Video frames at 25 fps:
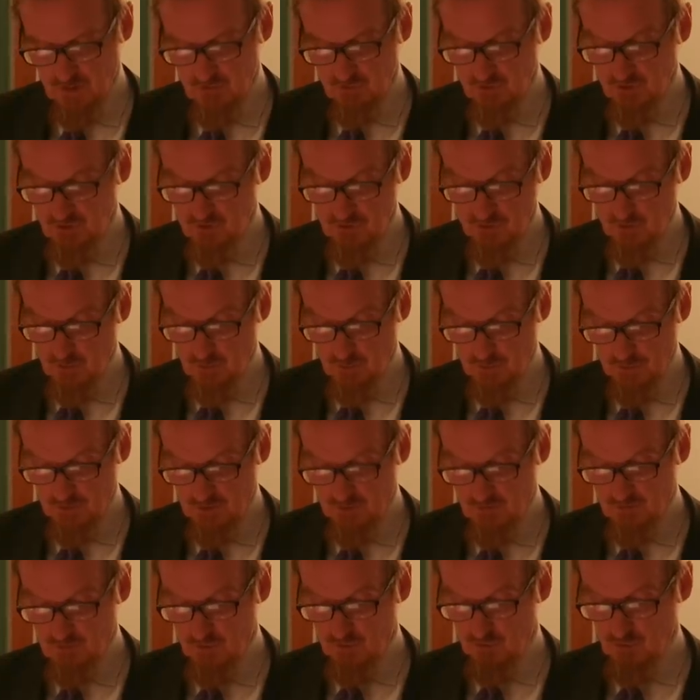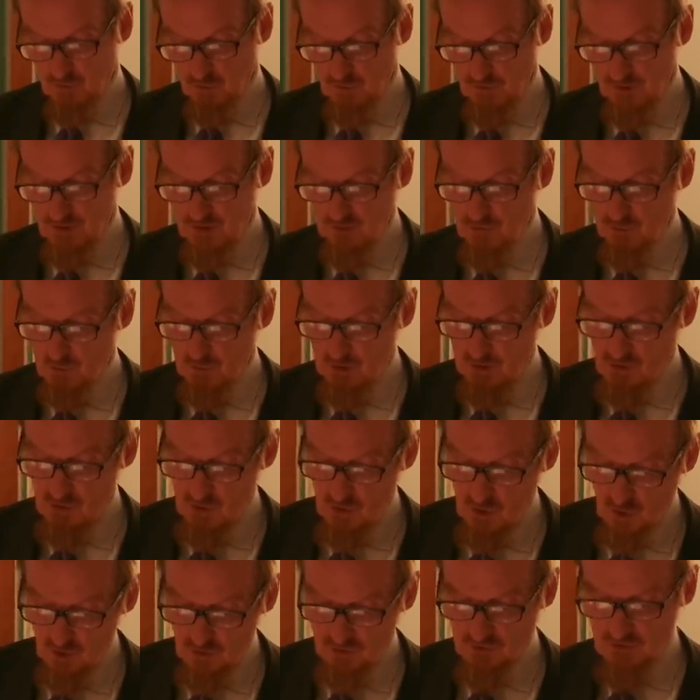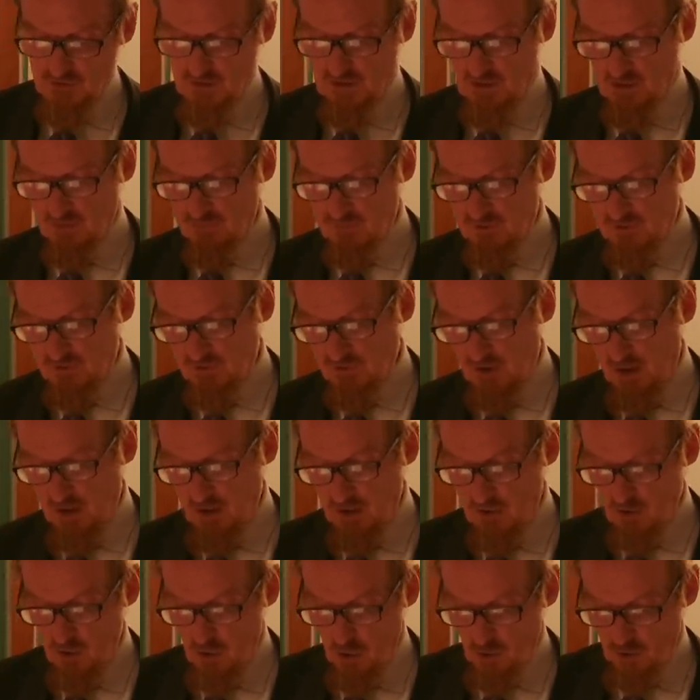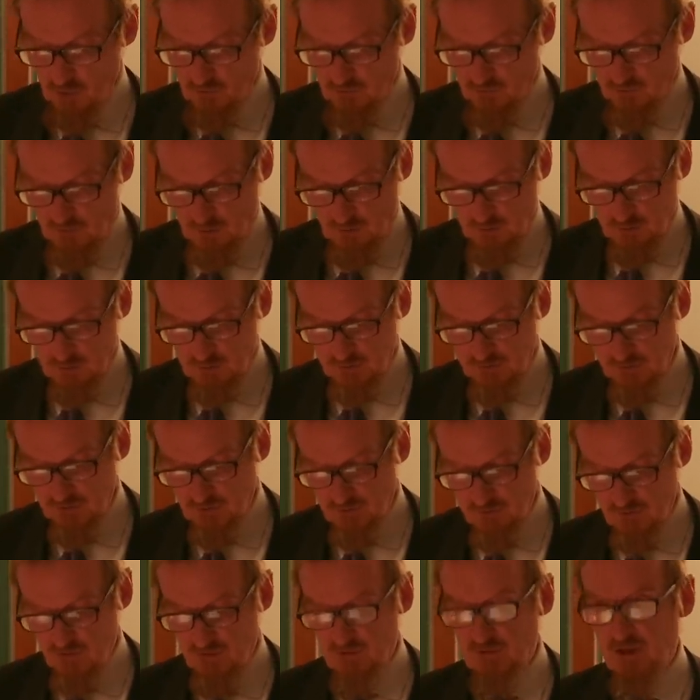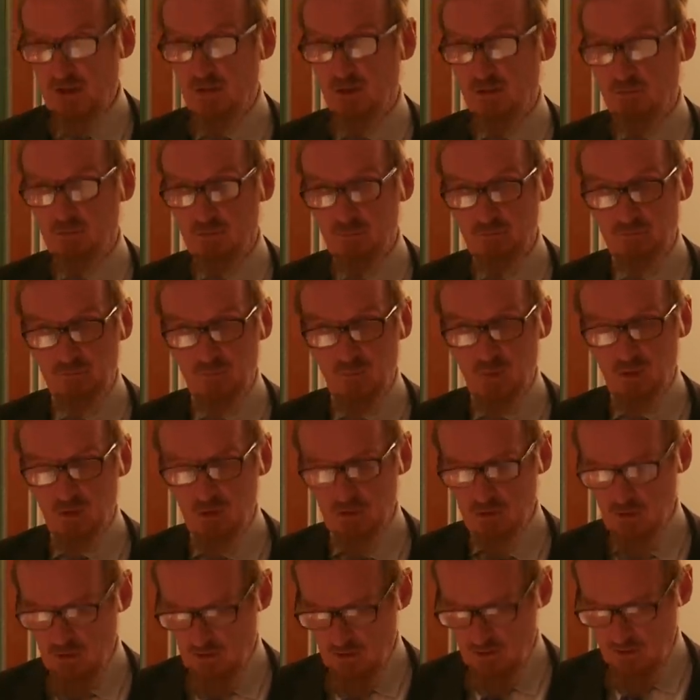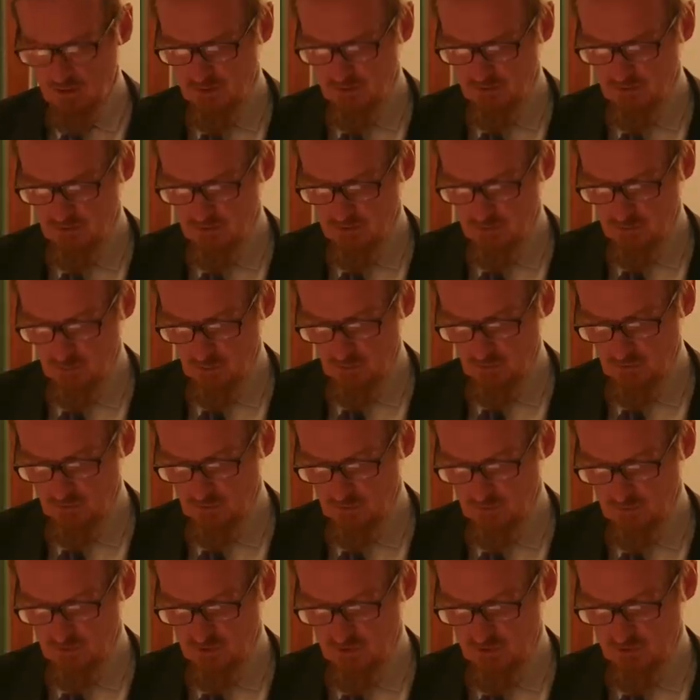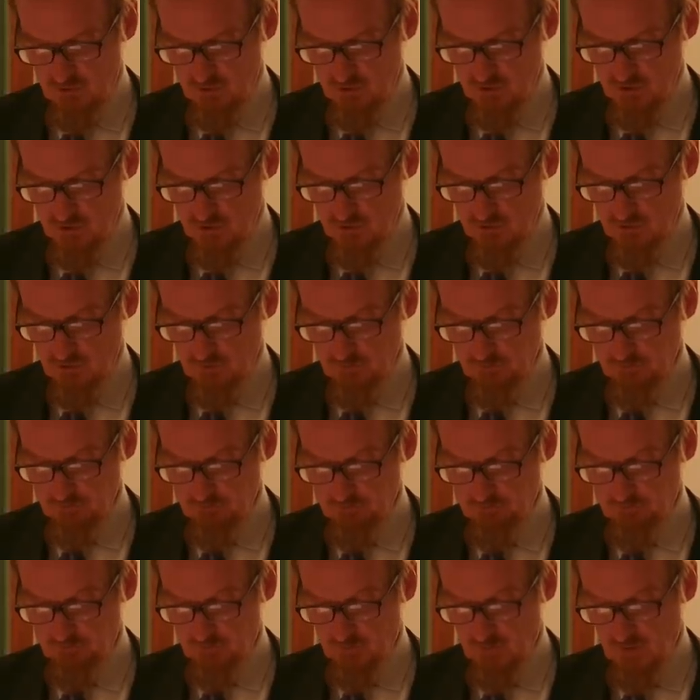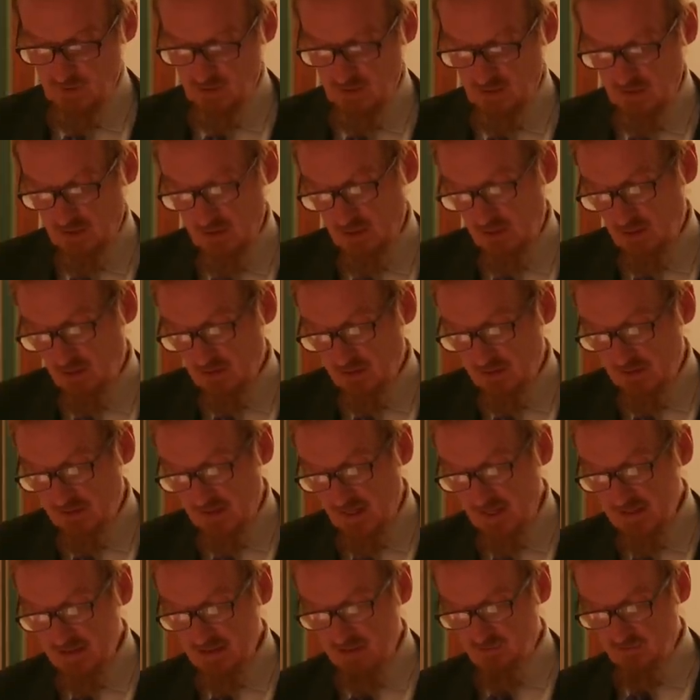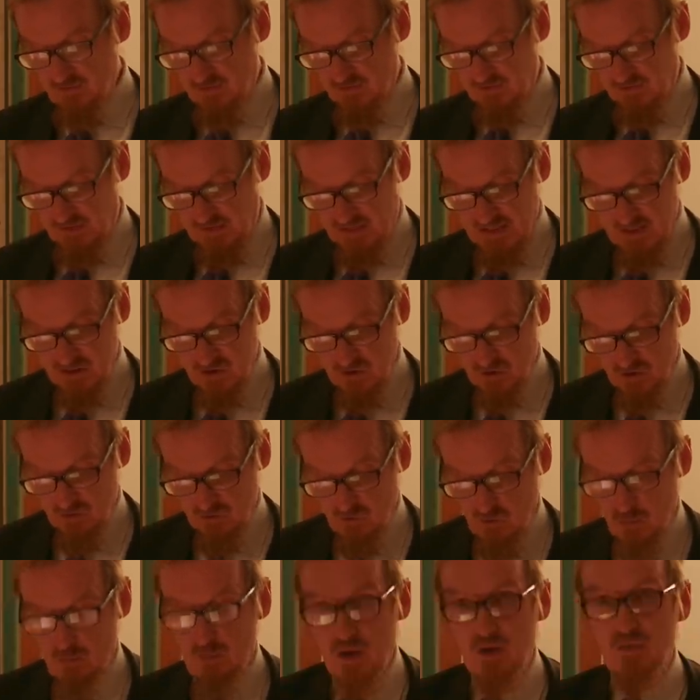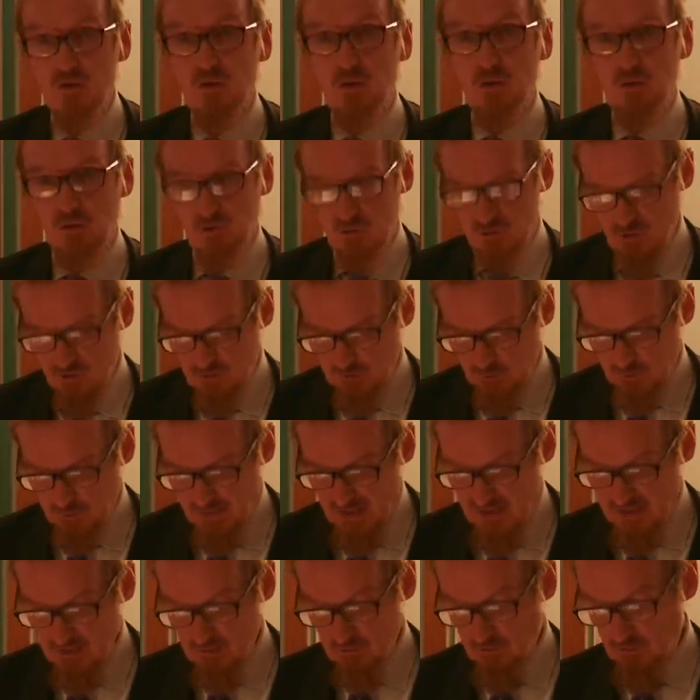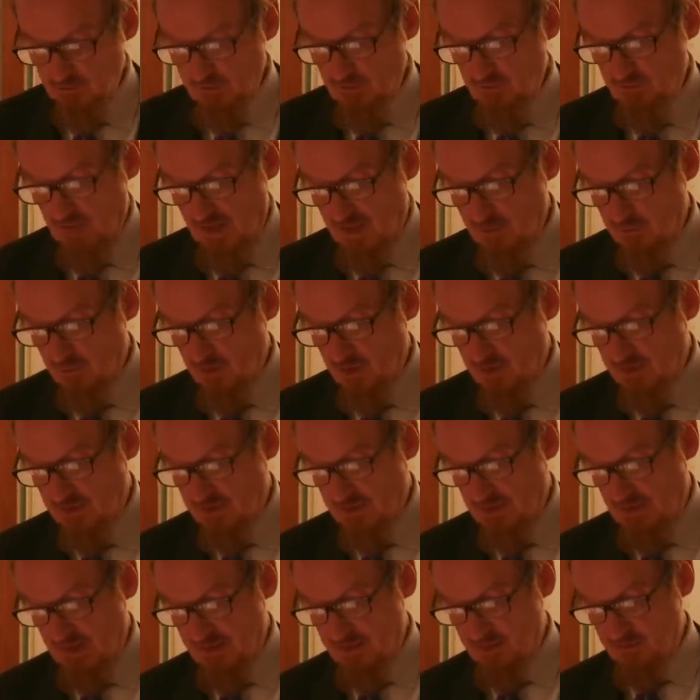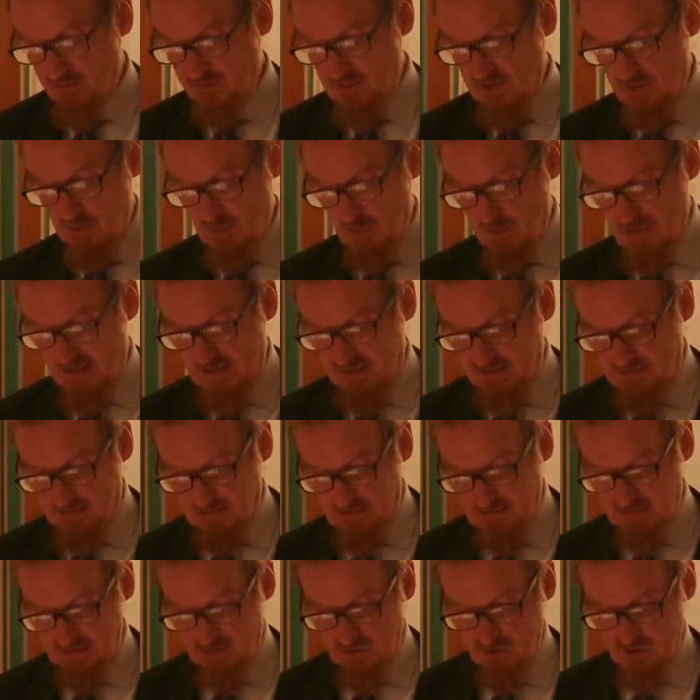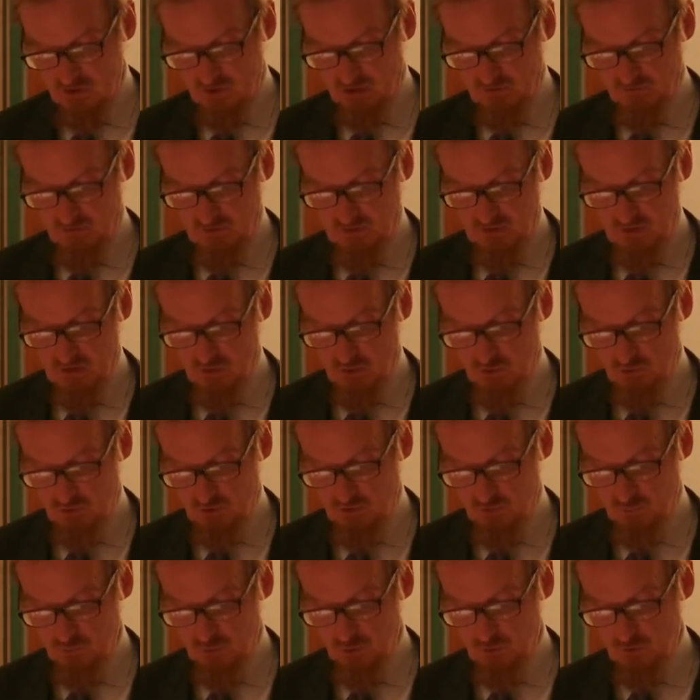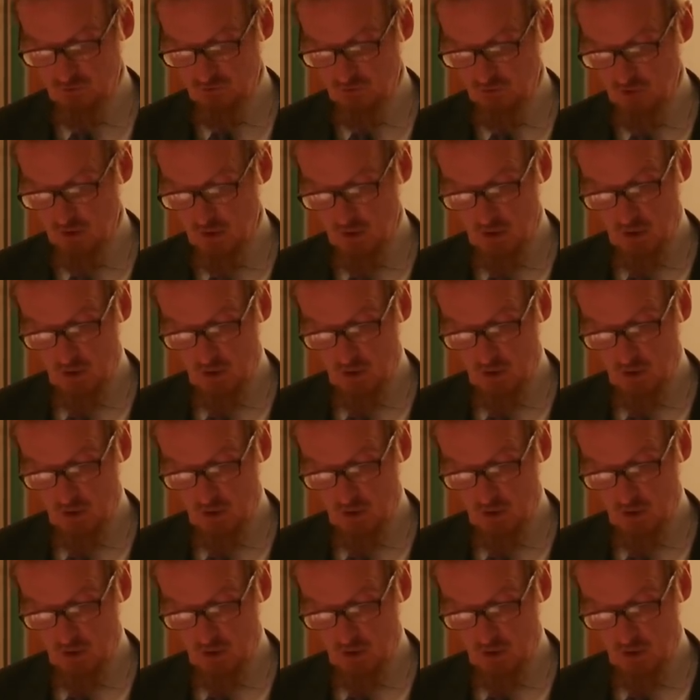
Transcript: since it implies that Sunnis who are not Salafis are not followers of the Salaf, the earliest Muslim generations. Yet any investigation of the methodological manuals of Hanbali, Hanafi, Maliki and Shafi'i jurisprudence